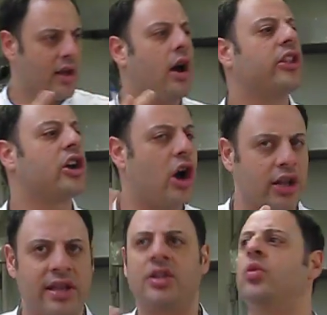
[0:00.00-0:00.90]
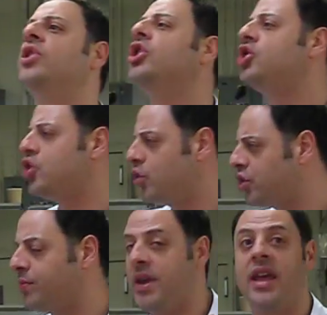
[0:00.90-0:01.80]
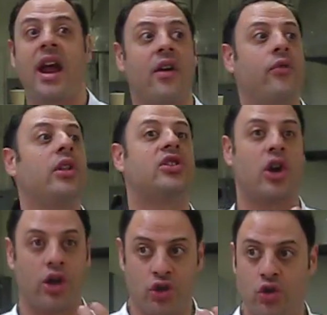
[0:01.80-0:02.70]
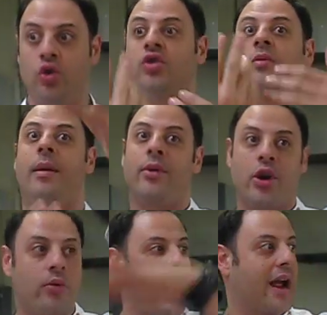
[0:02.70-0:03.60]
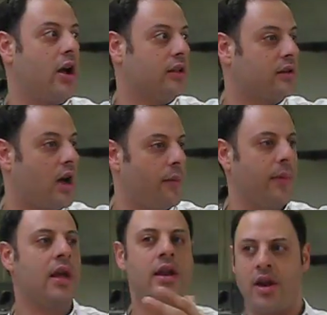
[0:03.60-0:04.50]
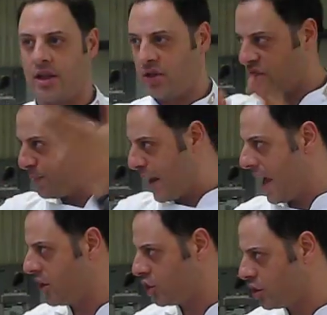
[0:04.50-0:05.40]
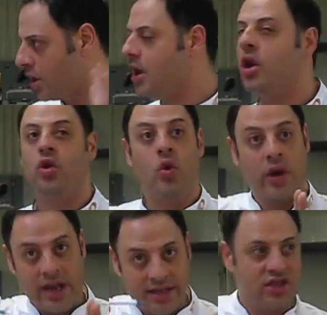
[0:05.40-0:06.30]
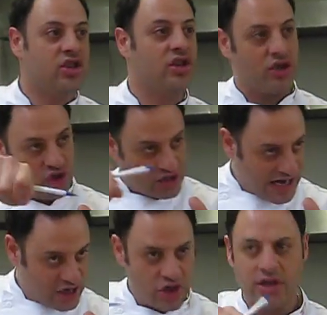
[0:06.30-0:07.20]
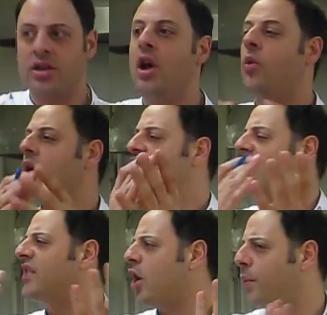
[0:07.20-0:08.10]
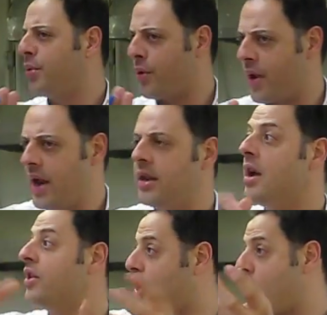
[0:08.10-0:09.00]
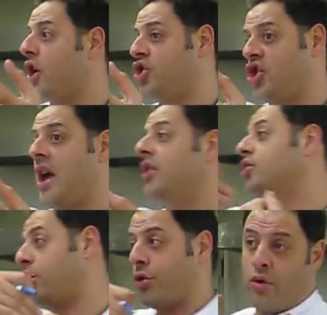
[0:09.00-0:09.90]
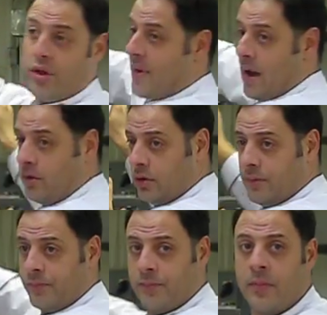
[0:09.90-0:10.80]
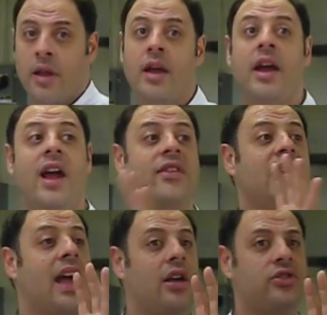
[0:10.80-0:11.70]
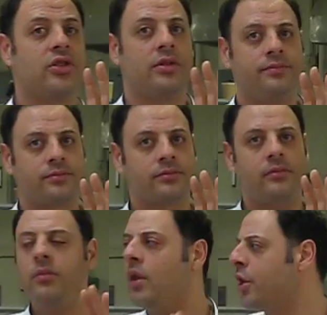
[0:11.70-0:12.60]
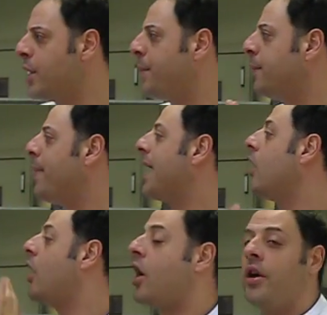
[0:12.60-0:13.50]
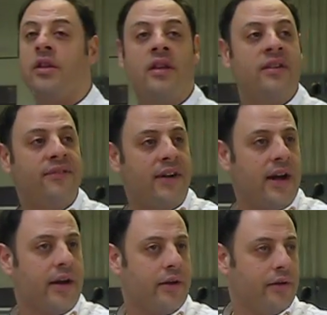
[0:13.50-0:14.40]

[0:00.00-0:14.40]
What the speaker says: all the contents with the juice, be careful, it's hot juice. Remember your rag on top, not to splash. Do it in sections. Once you have that all pureed, the hard shells, throw them out. Everything else, you're gonna put back on the fire.